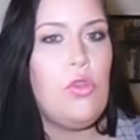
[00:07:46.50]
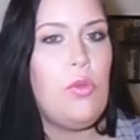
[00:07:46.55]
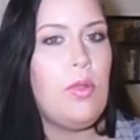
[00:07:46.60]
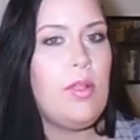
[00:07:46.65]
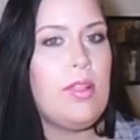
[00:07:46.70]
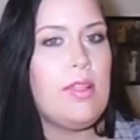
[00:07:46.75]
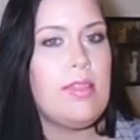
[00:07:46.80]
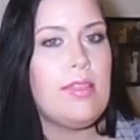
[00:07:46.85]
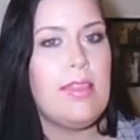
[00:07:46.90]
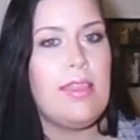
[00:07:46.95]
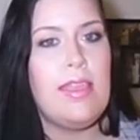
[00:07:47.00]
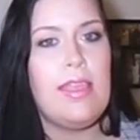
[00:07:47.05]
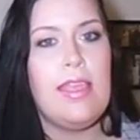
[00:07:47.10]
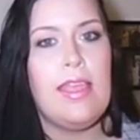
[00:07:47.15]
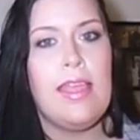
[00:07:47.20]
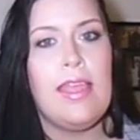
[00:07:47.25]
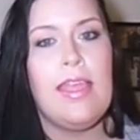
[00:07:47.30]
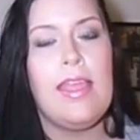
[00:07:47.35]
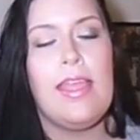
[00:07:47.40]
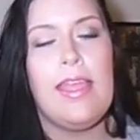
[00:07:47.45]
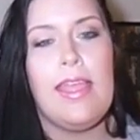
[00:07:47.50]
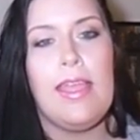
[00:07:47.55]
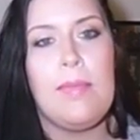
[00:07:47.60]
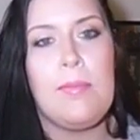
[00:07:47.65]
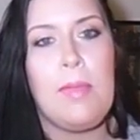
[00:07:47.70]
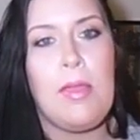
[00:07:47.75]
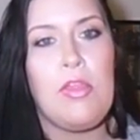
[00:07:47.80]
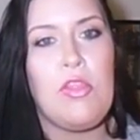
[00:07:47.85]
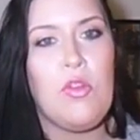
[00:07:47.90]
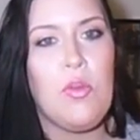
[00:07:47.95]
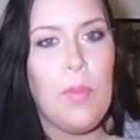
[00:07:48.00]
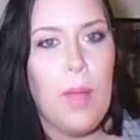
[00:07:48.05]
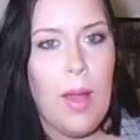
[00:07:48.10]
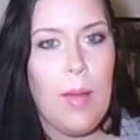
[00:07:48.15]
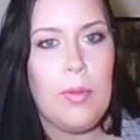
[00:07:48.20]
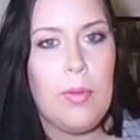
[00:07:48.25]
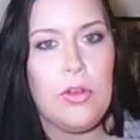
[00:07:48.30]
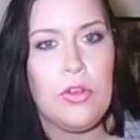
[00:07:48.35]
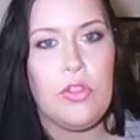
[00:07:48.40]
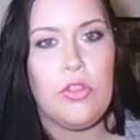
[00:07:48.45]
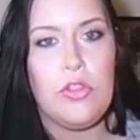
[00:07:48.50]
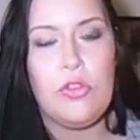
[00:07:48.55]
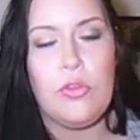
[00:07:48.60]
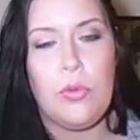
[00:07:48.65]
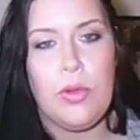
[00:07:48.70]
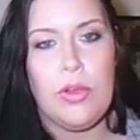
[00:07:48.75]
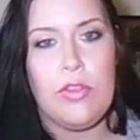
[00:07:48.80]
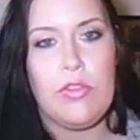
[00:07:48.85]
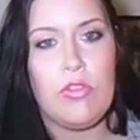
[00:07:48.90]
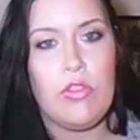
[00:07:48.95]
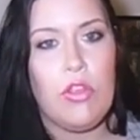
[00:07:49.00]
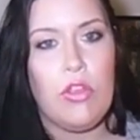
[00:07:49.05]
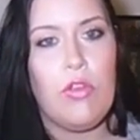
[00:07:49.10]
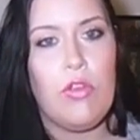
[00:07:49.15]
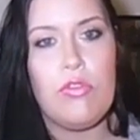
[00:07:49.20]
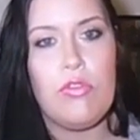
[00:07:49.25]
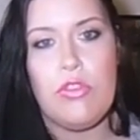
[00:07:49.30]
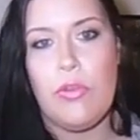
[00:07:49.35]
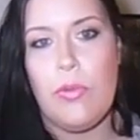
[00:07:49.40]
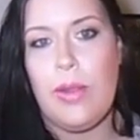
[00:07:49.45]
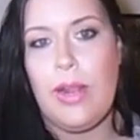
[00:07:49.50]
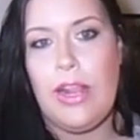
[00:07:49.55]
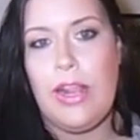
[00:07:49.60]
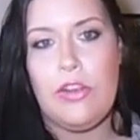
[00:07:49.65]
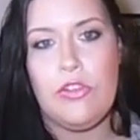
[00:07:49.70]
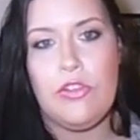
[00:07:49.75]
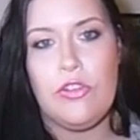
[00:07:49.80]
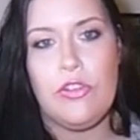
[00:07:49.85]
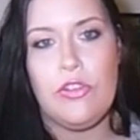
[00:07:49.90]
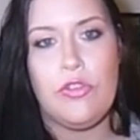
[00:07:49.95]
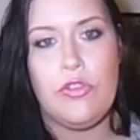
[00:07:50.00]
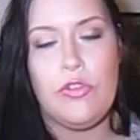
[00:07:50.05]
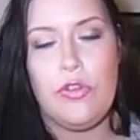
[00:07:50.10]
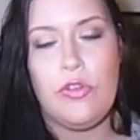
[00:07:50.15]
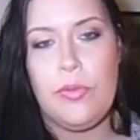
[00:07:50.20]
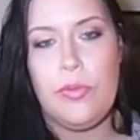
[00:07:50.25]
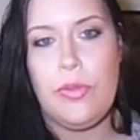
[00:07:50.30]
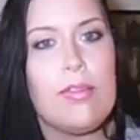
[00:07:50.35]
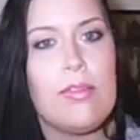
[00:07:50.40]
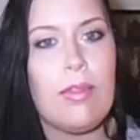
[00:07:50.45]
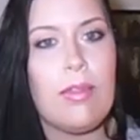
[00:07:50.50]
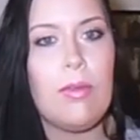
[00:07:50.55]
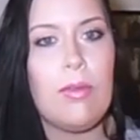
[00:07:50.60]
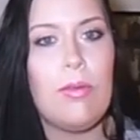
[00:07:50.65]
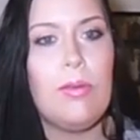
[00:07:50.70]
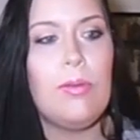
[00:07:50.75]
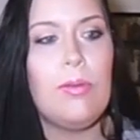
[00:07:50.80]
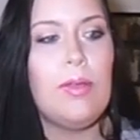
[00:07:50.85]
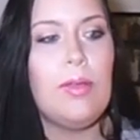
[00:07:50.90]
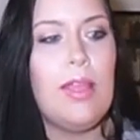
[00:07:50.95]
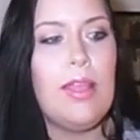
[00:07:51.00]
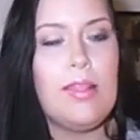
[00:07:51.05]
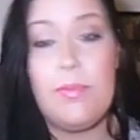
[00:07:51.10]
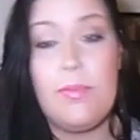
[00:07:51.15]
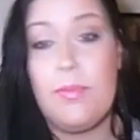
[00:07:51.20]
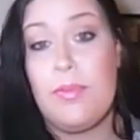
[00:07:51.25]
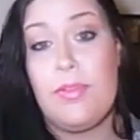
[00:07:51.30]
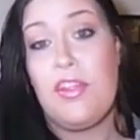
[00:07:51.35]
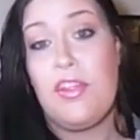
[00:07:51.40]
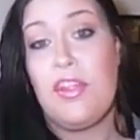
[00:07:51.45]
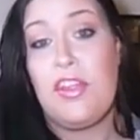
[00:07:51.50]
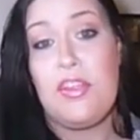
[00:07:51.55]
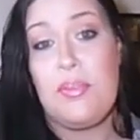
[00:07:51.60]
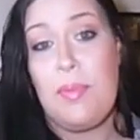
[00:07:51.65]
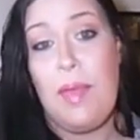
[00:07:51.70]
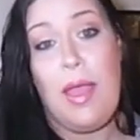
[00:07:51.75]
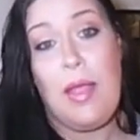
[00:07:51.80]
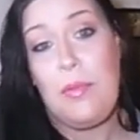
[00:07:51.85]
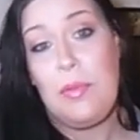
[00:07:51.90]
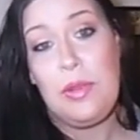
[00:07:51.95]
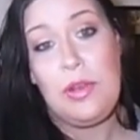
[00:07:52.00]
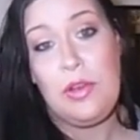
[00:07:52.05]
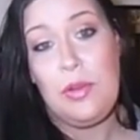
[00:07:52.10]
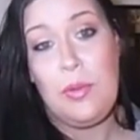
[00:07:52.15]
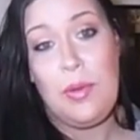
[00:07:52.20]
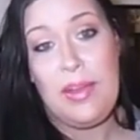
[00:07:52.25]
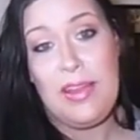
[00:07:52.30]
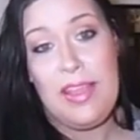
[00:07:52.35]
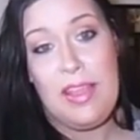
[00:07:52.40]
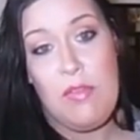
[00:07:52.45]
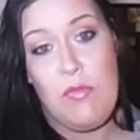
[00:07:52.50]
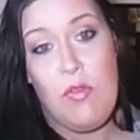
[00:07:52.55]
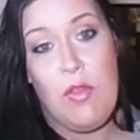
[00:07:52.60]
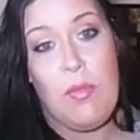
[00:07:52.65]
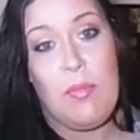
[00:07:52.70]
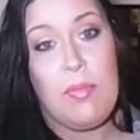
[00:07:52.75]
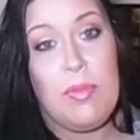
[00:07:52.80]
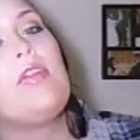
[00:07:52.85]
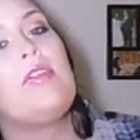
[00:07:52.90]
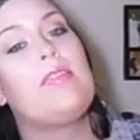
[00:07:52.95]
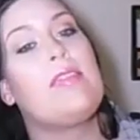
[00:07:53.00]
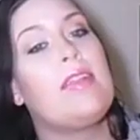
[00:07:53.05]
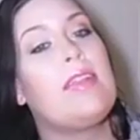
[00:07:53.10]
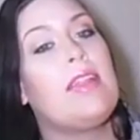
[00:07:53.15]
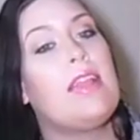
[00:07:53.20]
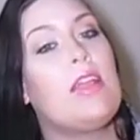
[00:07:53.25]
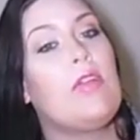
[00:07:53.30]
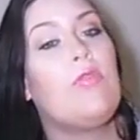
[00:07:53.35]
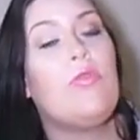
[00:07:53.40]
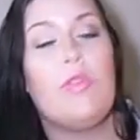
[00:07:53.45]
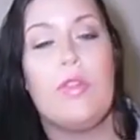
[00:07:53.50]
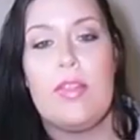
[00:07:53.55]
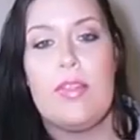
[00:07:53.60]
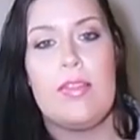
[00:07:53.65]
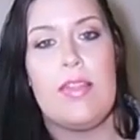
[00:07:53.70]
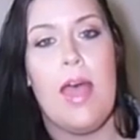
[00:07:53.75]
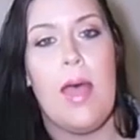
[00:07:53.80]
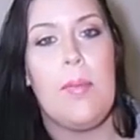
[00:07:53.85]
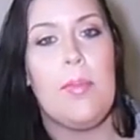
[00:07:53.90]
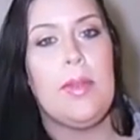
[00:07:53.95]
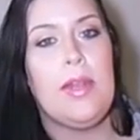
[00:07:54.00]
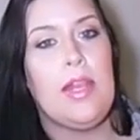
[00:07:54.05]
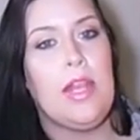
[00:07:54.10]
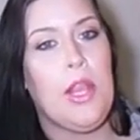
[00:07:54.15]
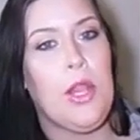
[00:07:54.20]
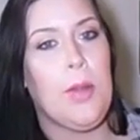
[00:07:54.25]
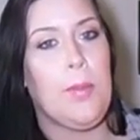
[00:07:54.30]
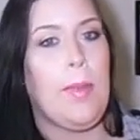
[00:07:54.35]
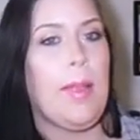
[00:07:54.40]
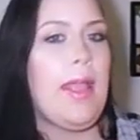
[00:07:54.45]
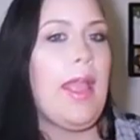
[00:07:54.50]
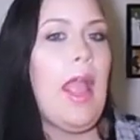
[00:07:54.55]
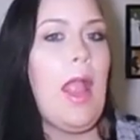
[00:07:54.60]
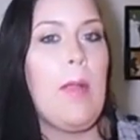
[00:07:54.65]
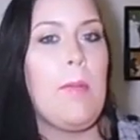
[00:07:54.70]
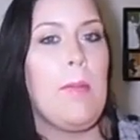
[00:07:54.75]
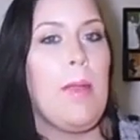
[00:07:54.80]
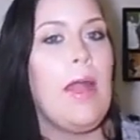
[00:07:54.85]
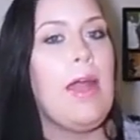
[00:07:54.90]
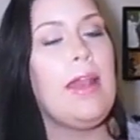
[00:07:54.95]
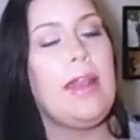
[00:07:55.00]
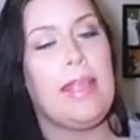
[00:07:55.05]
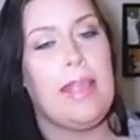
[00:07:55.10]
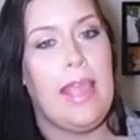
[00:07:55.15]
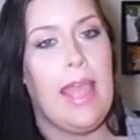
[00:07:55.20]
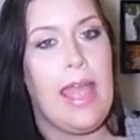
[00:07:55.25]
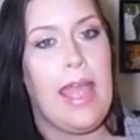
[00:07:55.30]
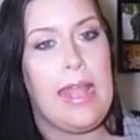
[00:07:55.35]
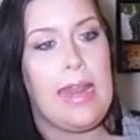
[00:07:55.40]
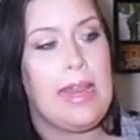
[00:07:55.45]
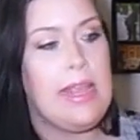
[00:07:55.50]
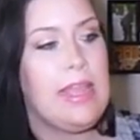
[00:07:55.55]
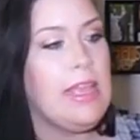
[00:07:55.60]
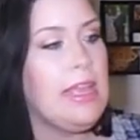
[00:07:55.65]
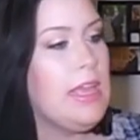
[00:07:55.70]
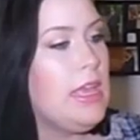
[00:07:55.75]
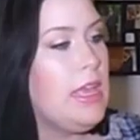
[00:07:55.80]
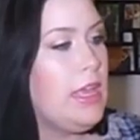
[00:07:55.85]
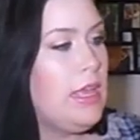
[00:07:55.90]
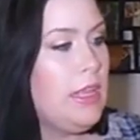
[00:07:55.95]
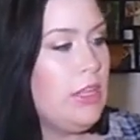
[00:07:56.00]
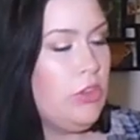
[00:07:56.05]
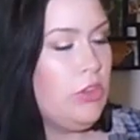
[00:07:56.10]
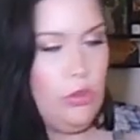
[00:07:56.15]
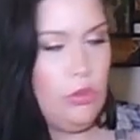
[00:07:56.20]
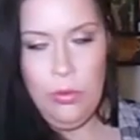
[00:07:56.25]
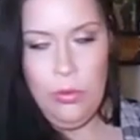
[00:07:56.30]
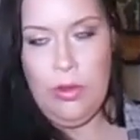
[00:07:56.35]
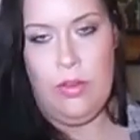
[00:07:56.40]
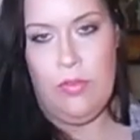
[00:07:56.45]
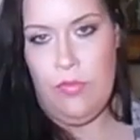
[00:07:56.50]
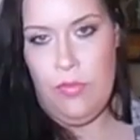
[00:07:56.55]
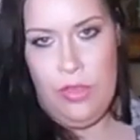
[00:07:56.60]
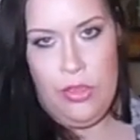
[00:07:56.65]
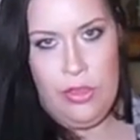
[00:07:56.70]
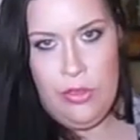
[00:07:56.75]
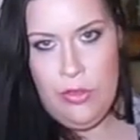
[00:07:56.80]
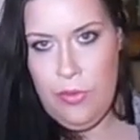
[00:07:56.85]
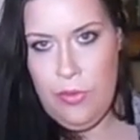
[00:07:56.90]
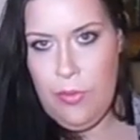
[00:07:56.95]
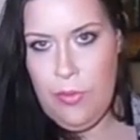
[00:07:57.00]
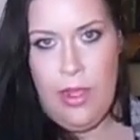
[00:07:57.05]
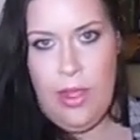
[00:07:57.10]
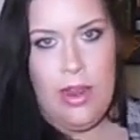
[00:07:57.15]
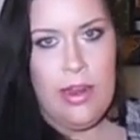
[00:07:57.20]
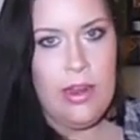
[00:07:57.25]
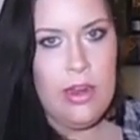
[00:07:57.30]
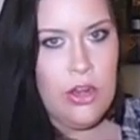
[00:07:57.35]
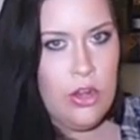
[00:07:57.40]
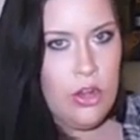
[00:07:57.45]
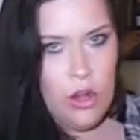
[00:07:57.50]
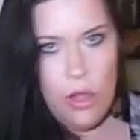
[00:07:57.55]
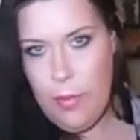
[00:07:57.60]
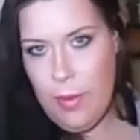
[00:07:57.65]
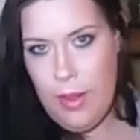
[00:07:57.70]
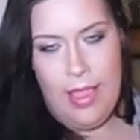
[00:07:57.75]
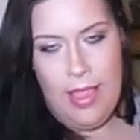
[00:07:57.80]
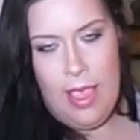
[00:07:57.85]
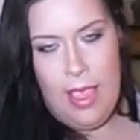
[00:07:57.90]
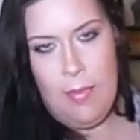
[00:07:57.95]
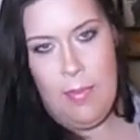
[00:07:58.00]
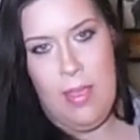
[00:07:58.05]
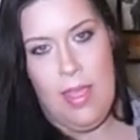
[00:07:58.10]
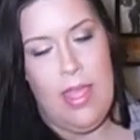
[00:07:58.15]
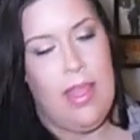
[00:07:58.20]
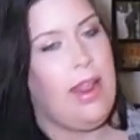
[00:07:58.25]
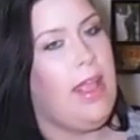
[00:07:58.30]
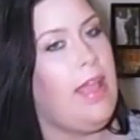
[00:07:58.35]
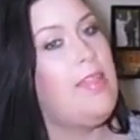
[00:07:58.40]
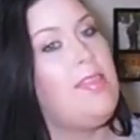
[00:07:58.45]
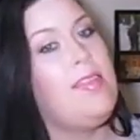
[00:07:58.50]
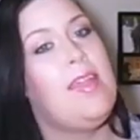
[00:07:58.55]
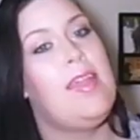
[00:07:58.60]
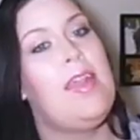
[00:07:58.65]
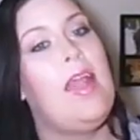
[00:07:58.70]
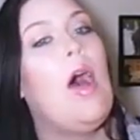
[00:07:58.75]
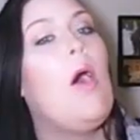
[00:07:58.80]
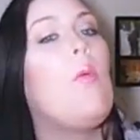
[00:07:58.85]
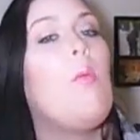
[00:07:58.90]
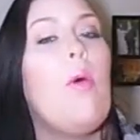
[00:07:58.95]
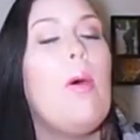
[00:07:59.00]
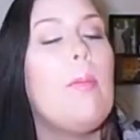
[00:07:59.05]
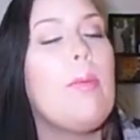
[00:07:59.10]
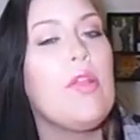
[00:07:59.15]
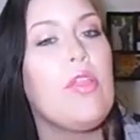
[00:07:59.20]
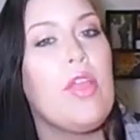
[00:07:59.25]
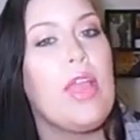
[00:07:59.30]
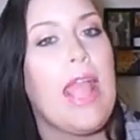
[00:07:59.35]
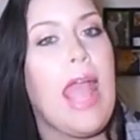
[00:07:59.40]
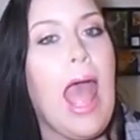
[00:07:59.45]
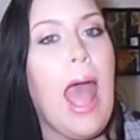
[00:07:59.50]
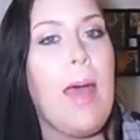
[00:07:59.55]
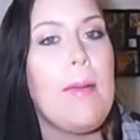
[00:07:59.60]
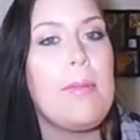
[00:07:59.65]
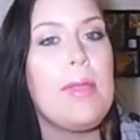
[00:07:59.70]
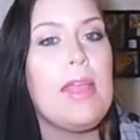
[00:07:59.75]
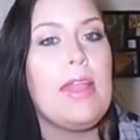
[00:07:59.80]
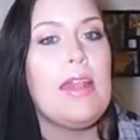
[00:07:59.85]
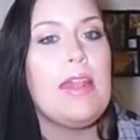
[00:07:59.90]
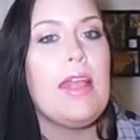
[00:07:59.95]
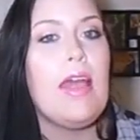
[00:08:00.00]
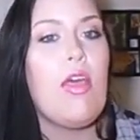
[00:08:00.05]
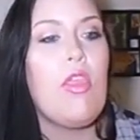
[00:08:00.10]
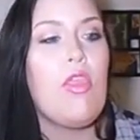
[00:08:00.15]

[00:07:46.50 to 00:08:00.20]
You can see in my thermometer the door is closed, no one entered the room. So it's a mysterious bang. We don't know where it came from. There's definitely like a footstep near my camera and again, door in view, nobody came in. And then one more thing happened